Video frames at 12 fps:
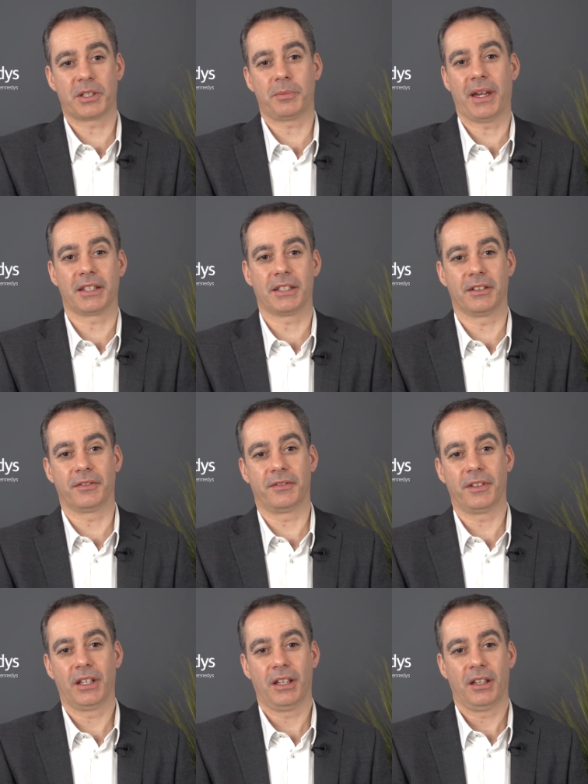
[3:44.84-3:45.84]

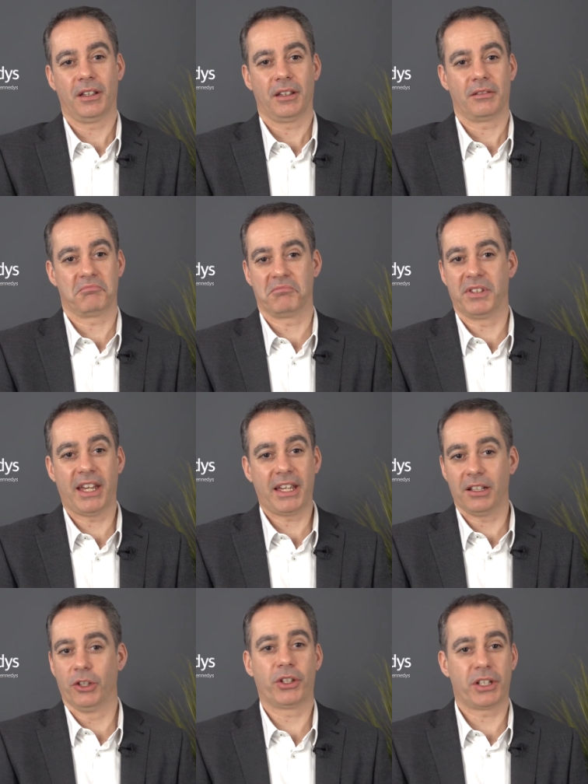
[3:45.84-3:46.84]
perspective,
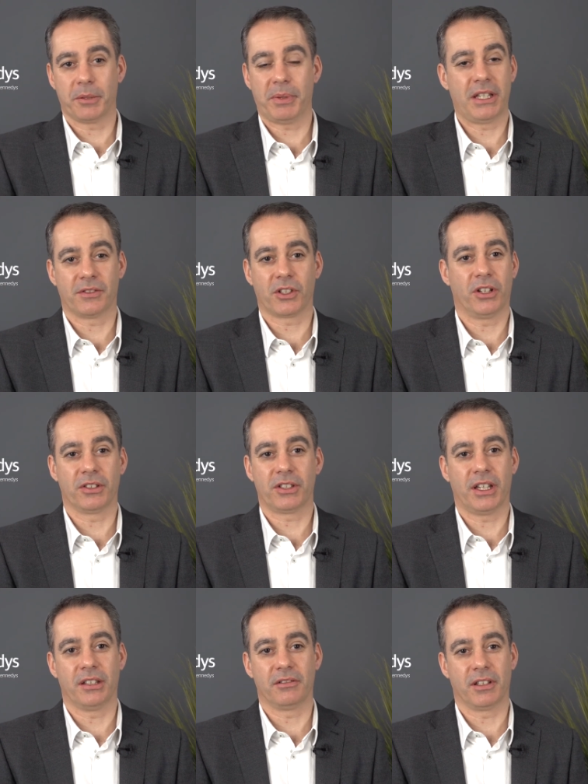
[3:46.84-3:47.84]
they look at a piece of
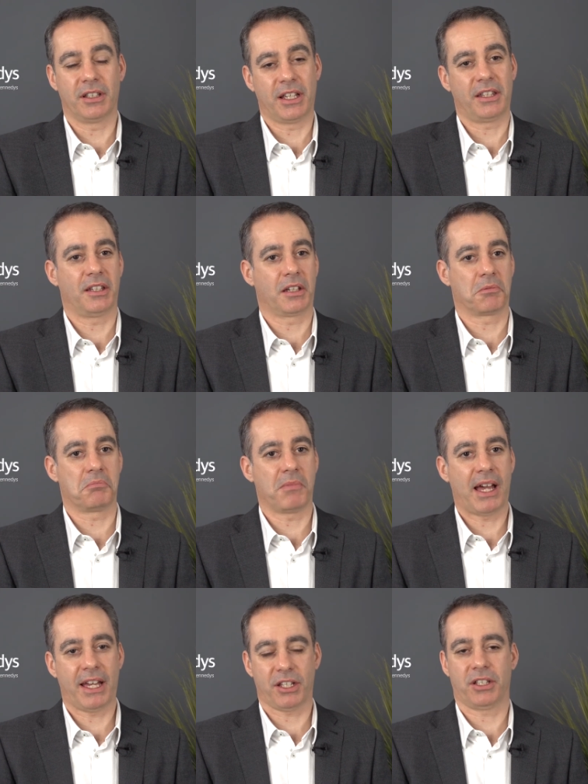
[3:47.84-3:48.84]
content and they think,
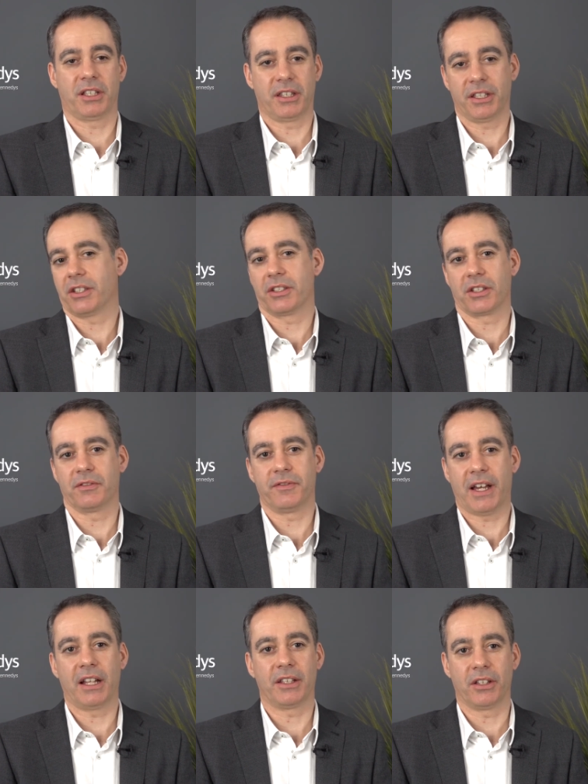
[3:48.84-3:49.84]
actually, this is
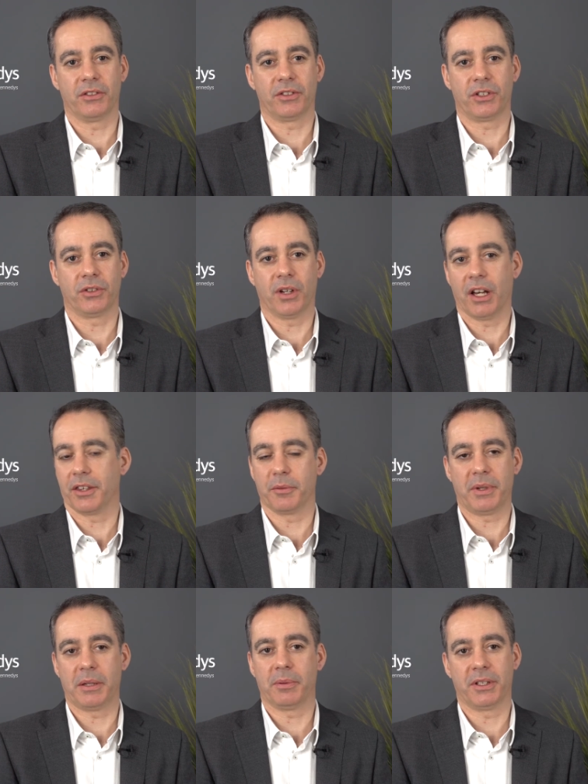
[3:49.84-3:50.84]
of value to
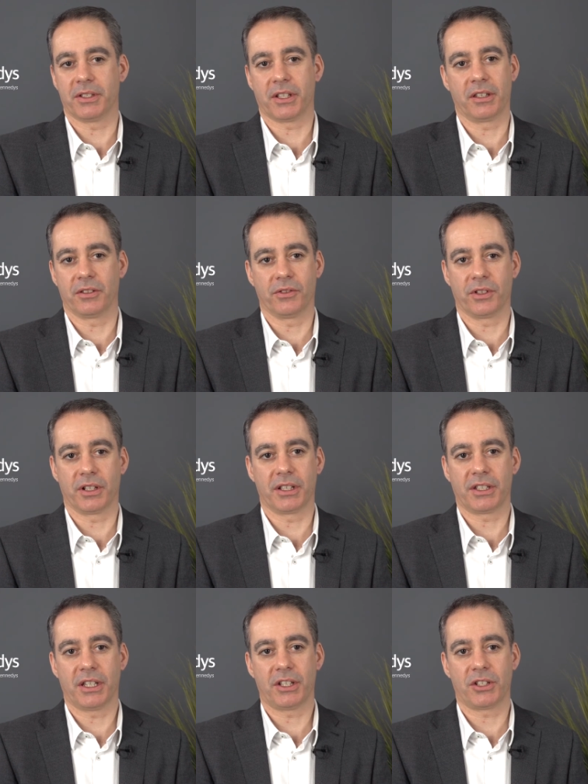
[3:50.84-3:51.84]
other people inside the
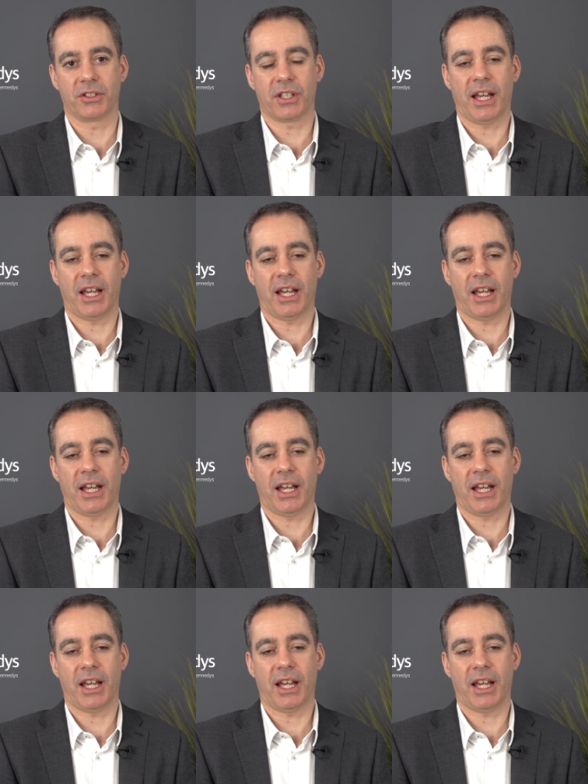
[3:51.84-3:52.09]
organization.